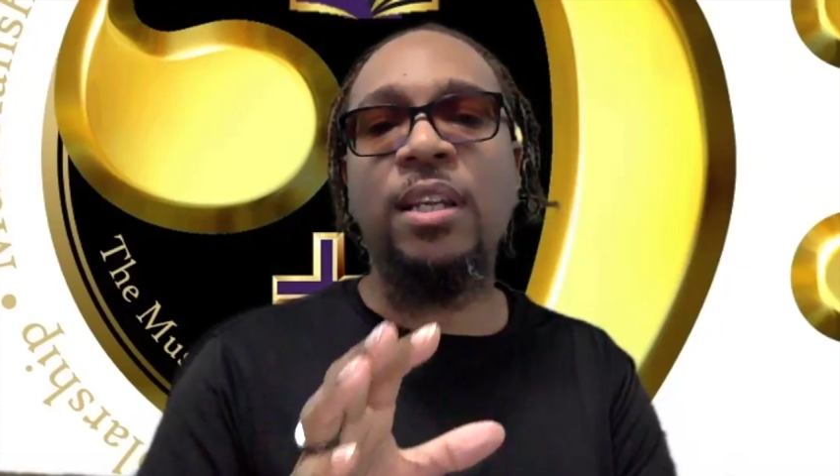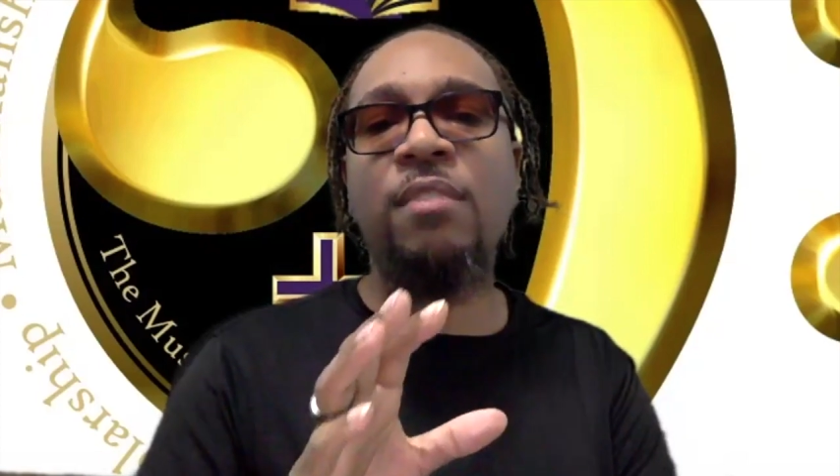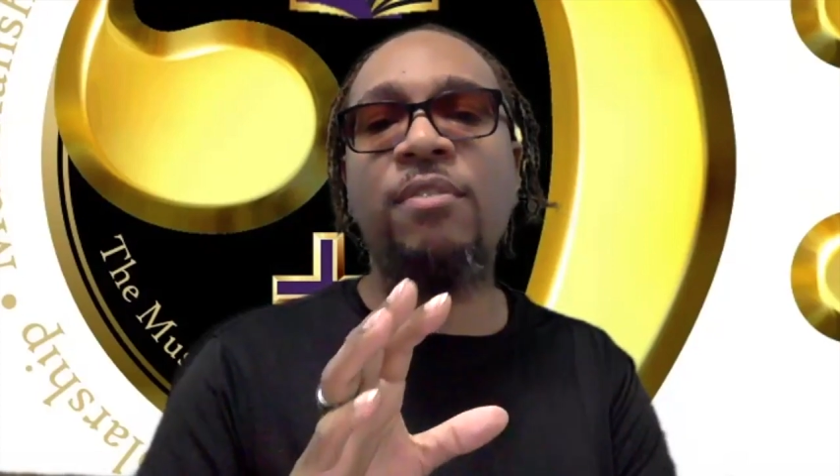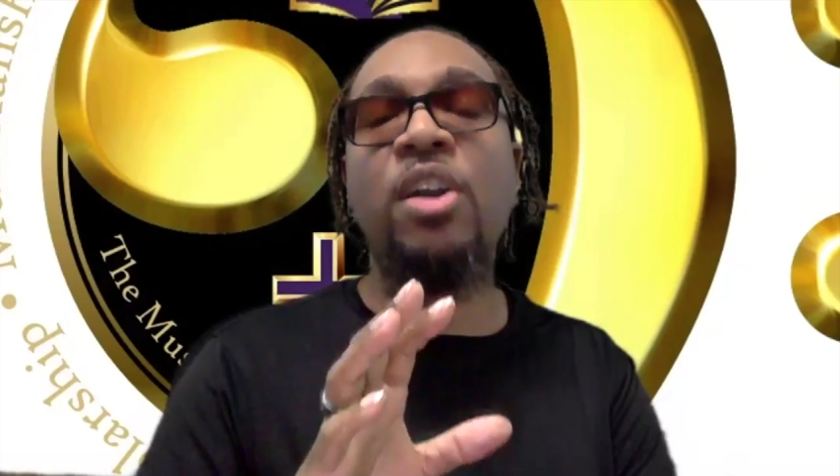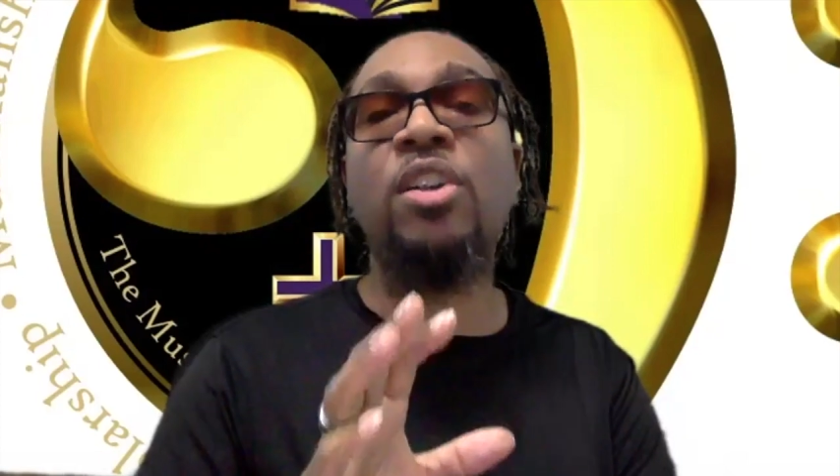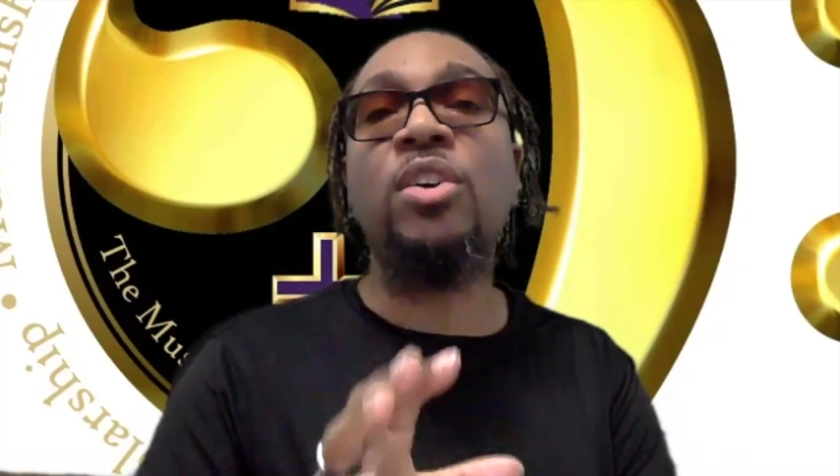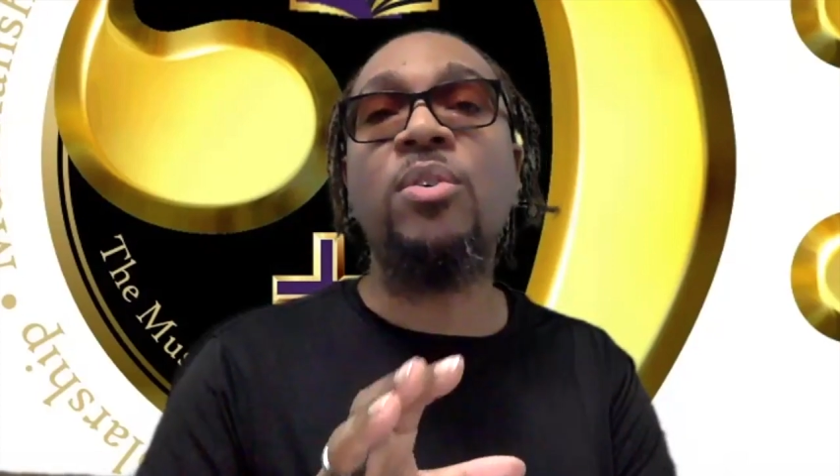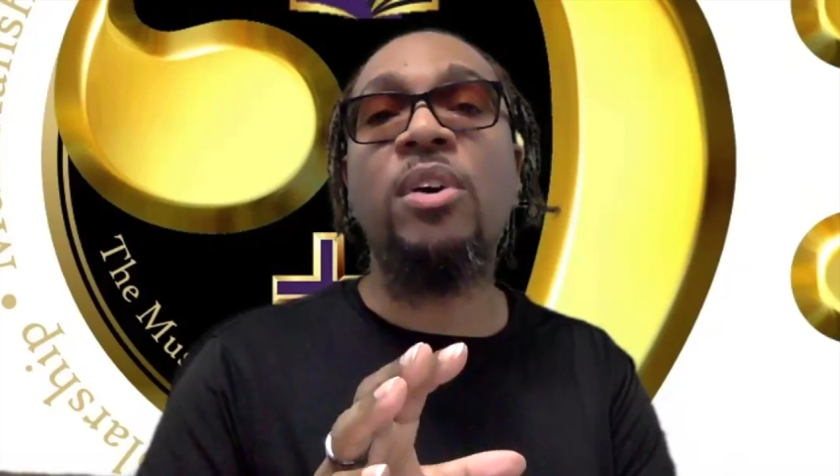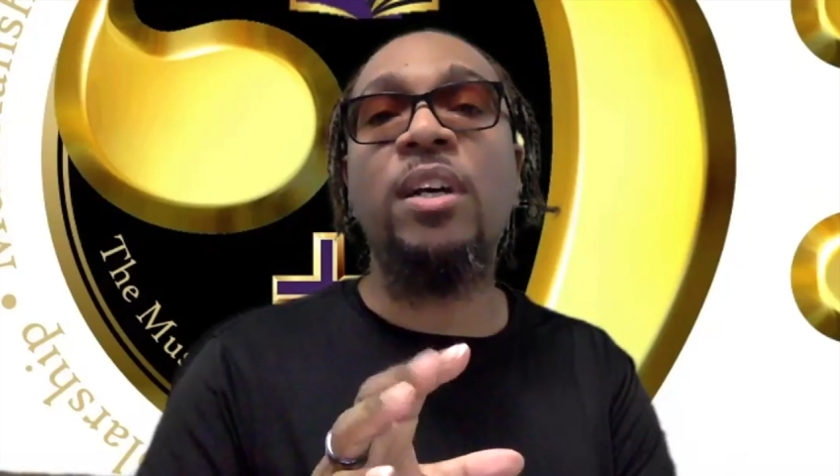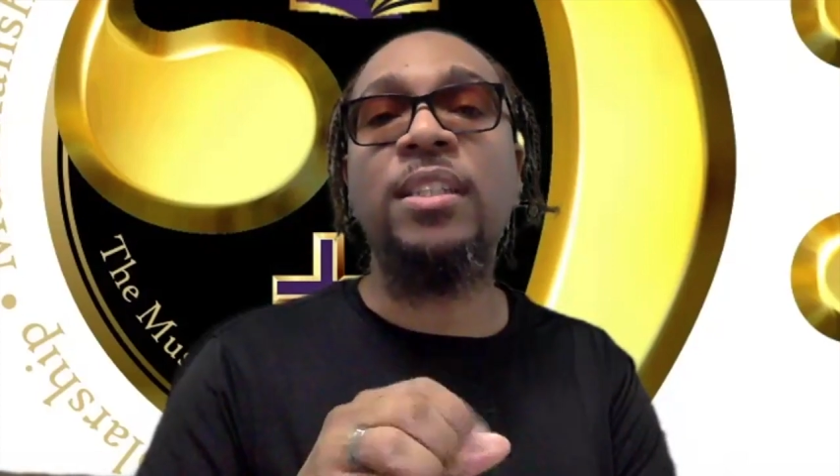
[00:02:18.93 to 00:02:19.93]
of our
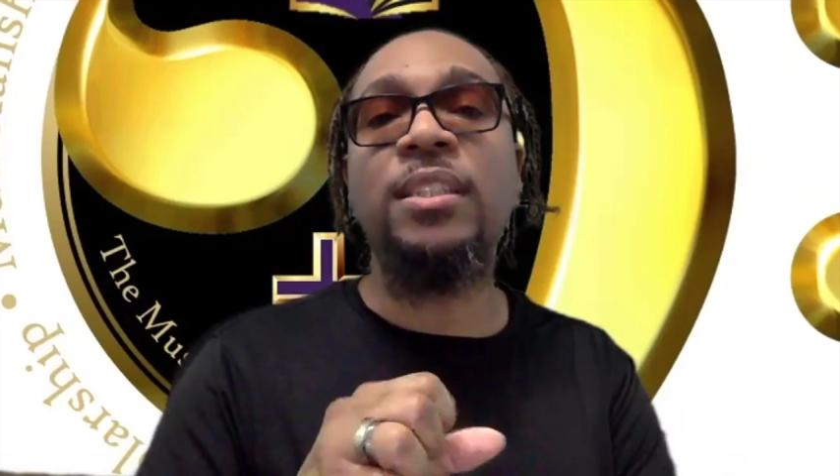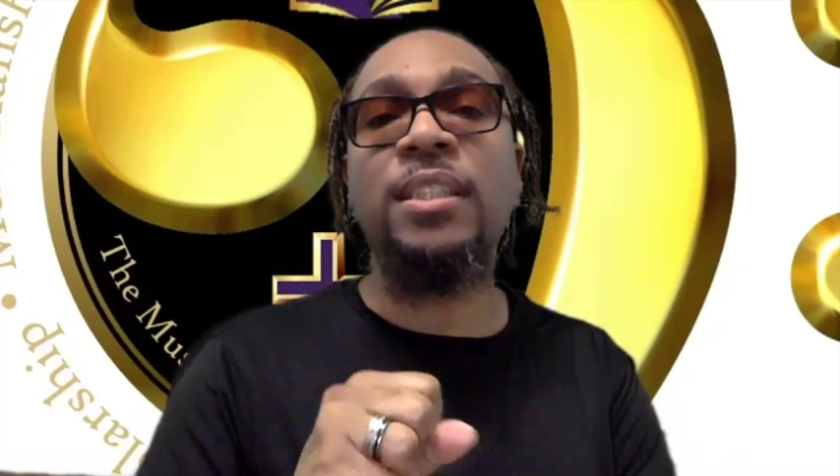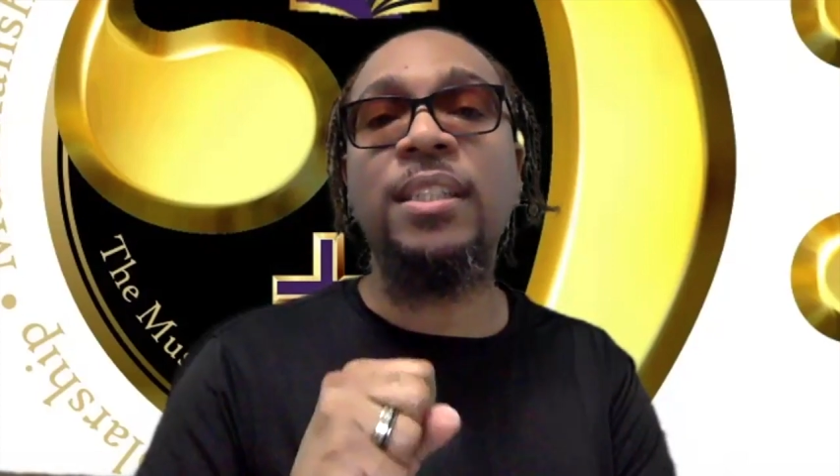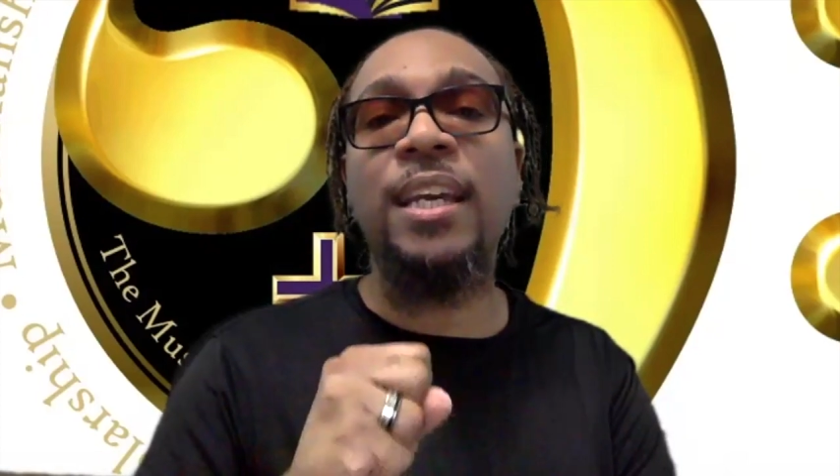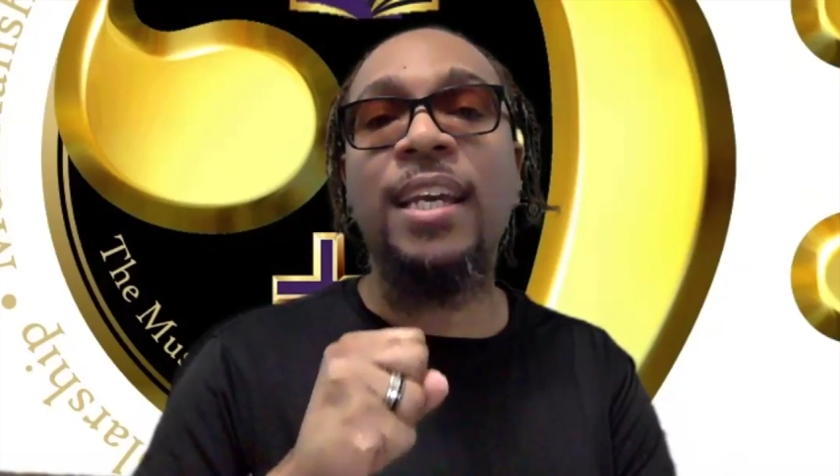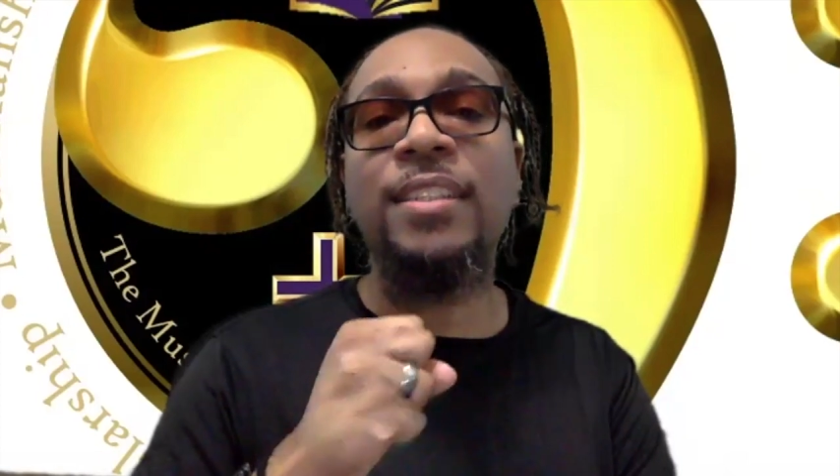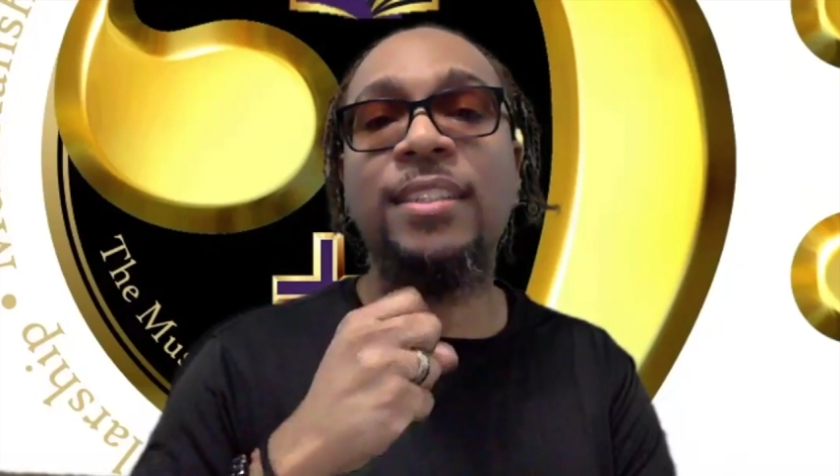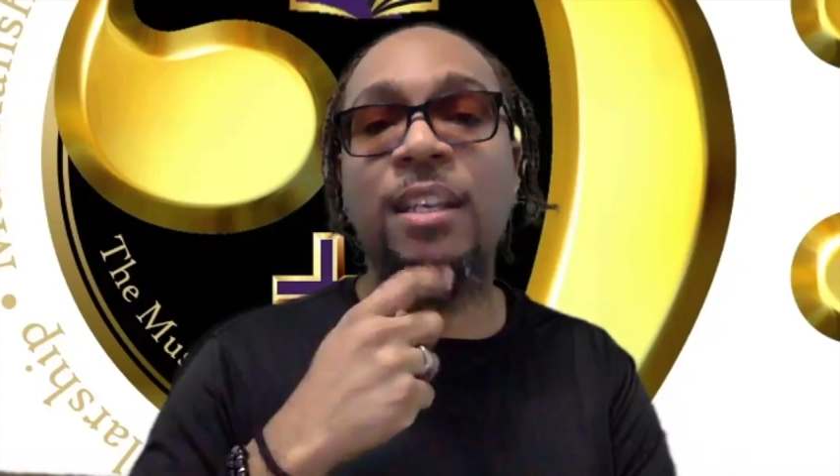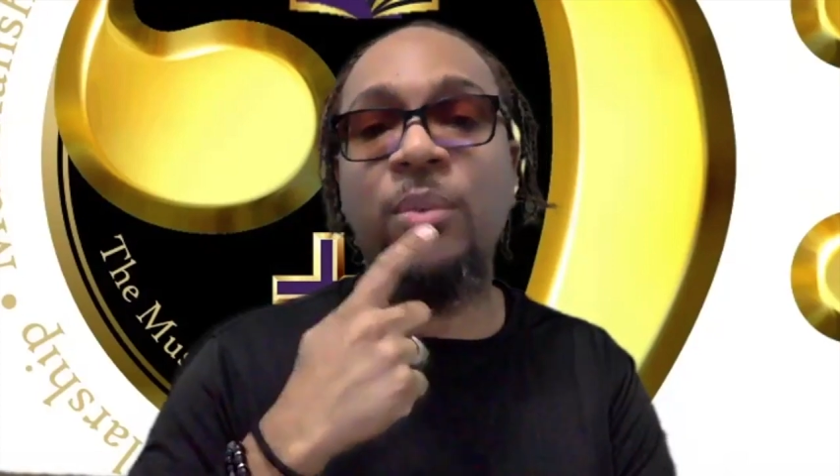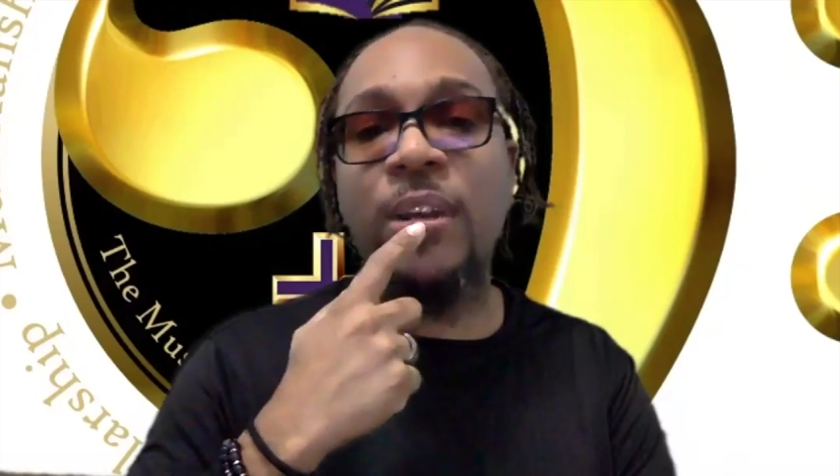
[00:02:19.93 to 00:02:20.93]
Lord at
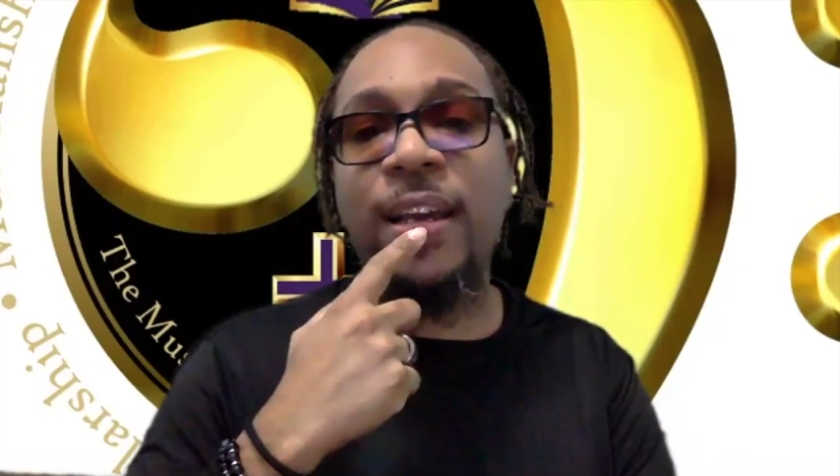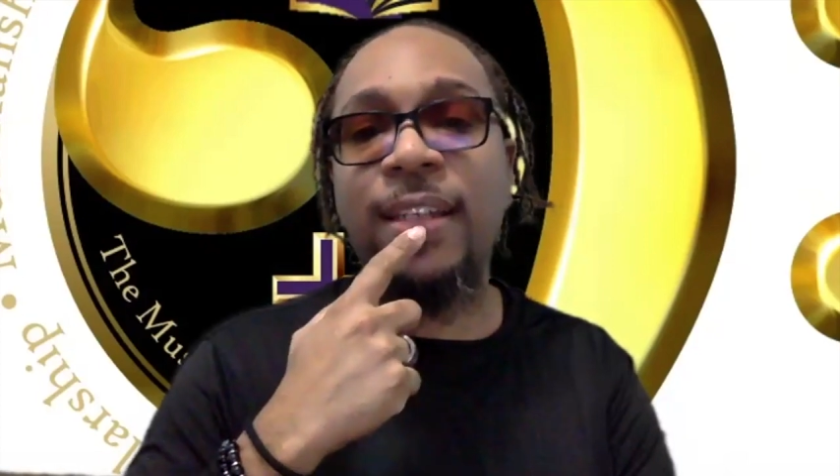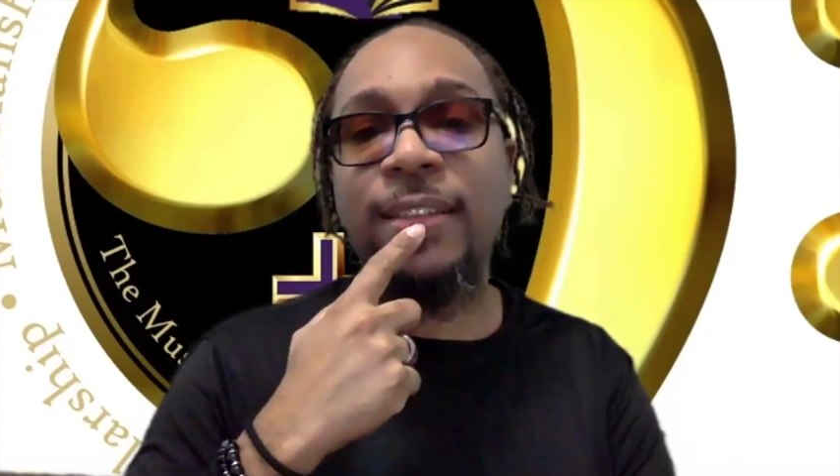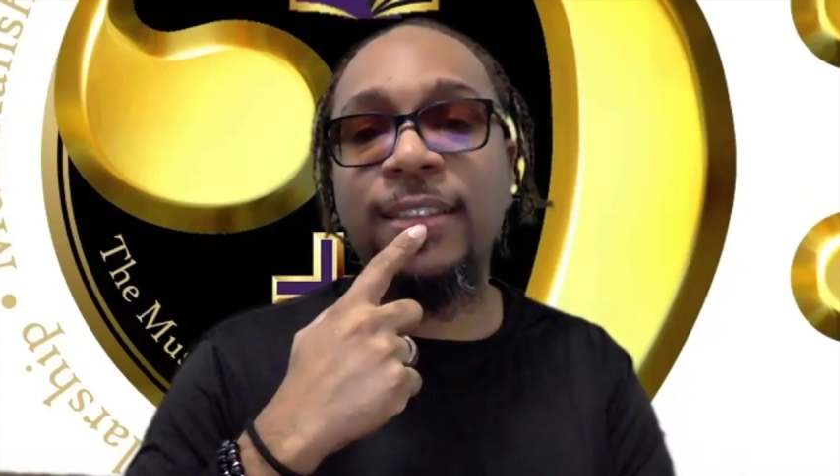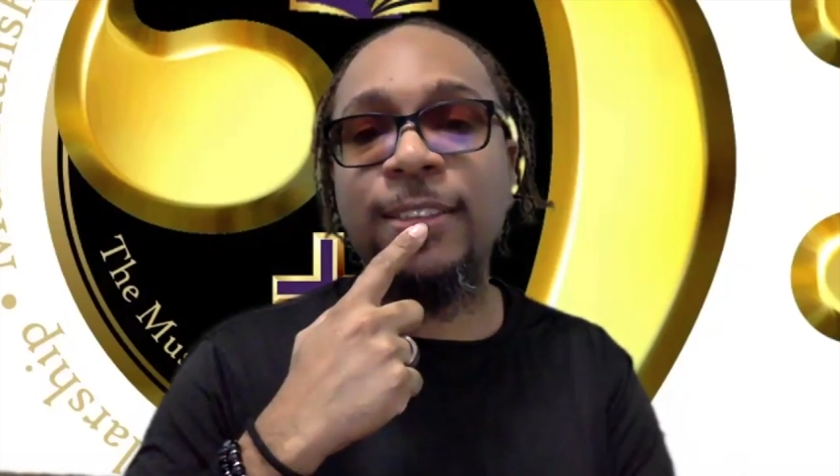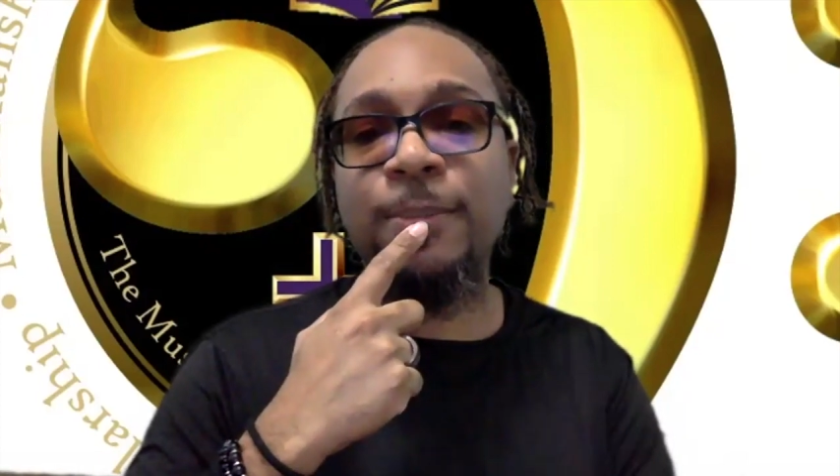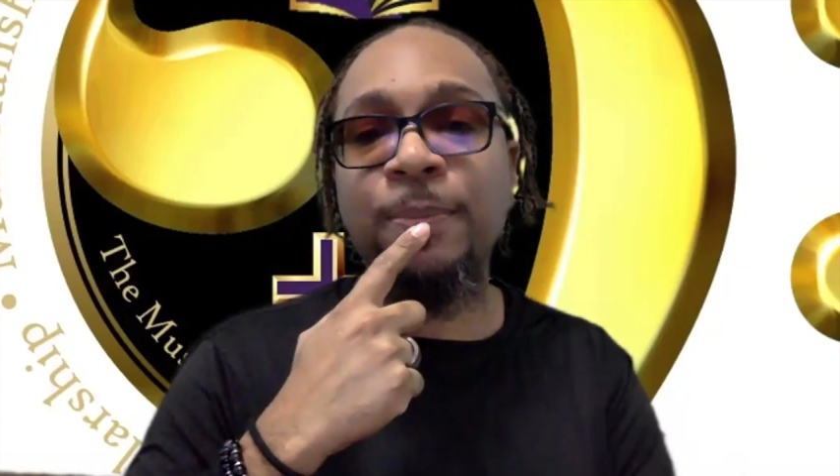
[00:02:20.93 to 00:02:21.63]
sunrise.